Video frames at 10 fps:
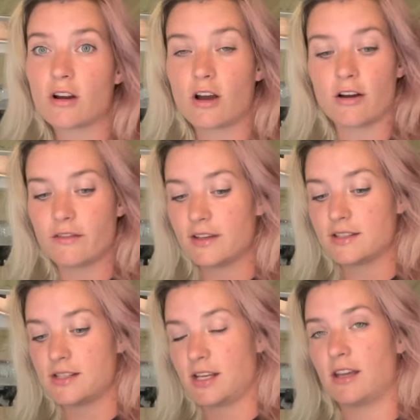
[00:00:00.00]
coffees
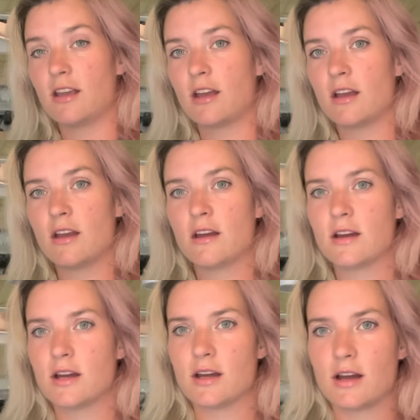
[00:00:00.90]
a day.
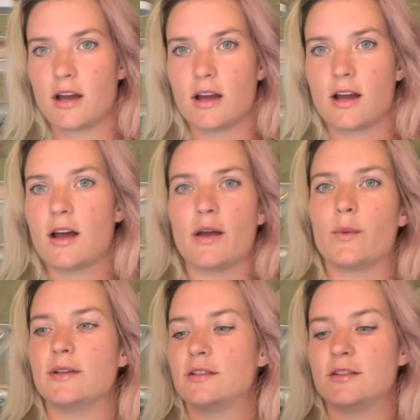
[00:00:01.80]
I
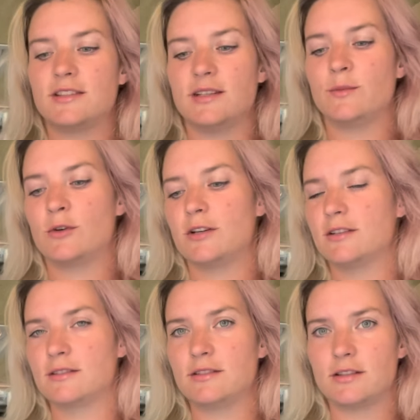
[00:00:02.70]
went to Tim
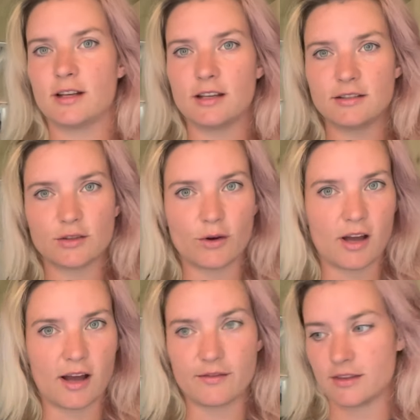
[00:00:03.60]
Hortons today, so I
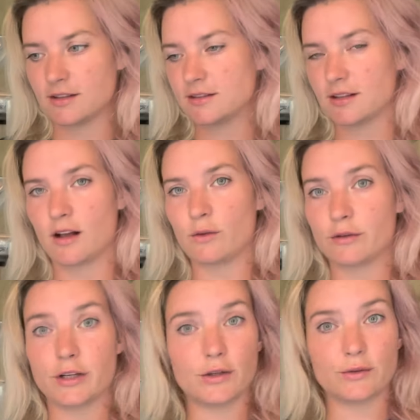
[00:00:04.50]
have this. I'll
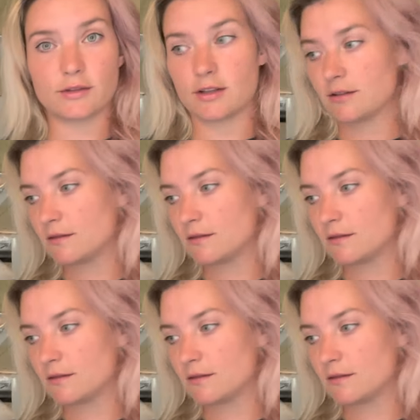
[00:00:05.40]
reuse it.